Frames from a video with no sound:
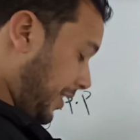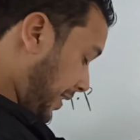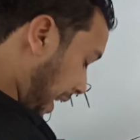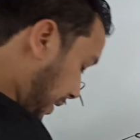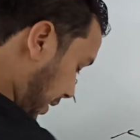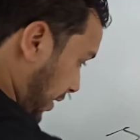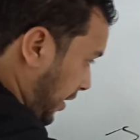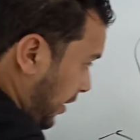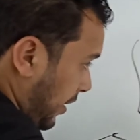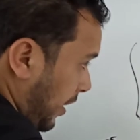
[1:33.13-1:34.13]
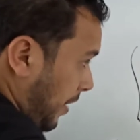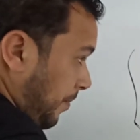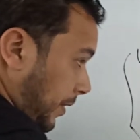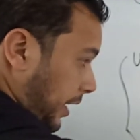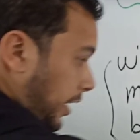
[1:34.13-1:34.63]
the sentence
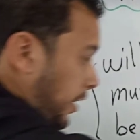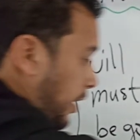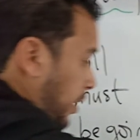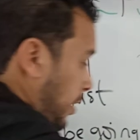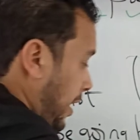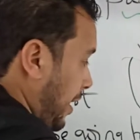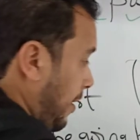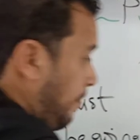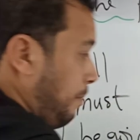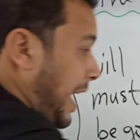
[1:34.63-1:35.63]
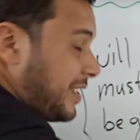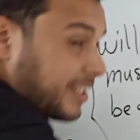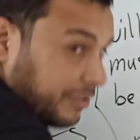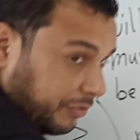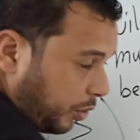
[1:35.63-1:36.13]
in the
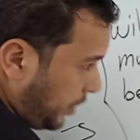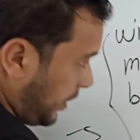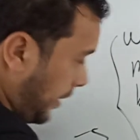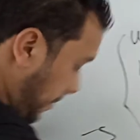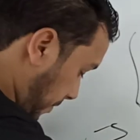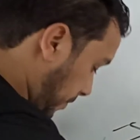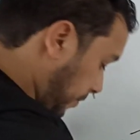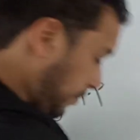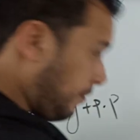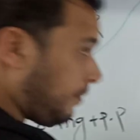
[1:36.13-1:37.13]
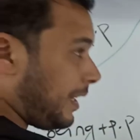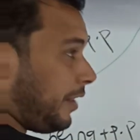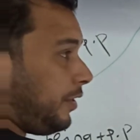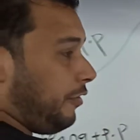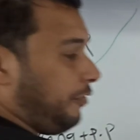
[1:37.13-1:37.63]
passive voice. The